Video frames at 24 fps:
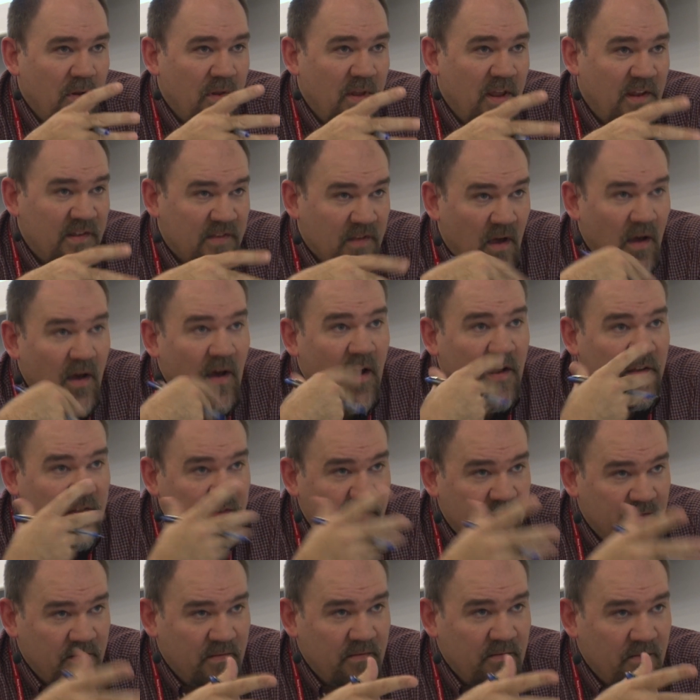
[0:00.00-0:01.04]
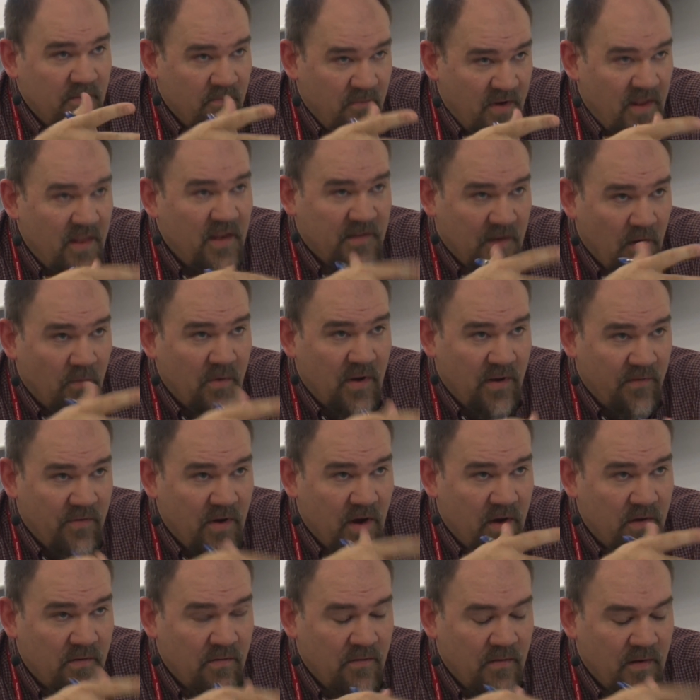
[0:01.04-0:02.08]
saw one of
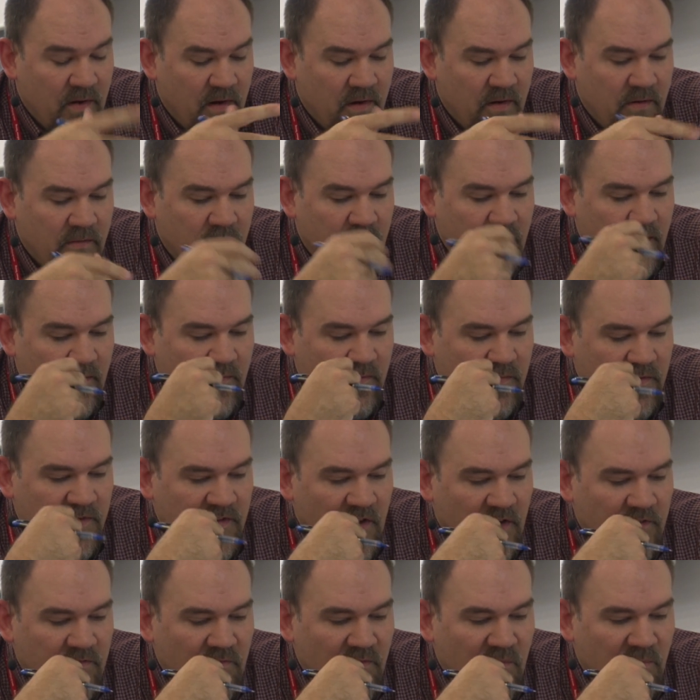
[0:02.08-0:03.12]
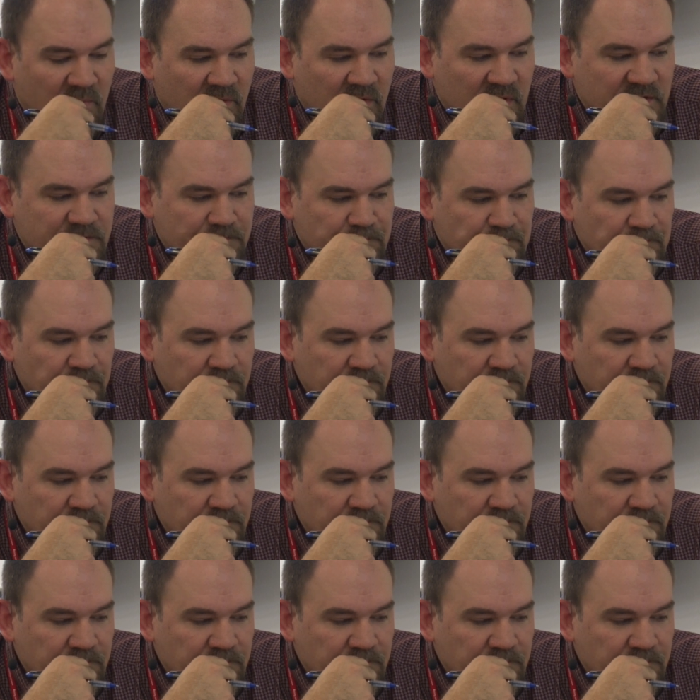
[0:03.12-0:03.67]
our session reports,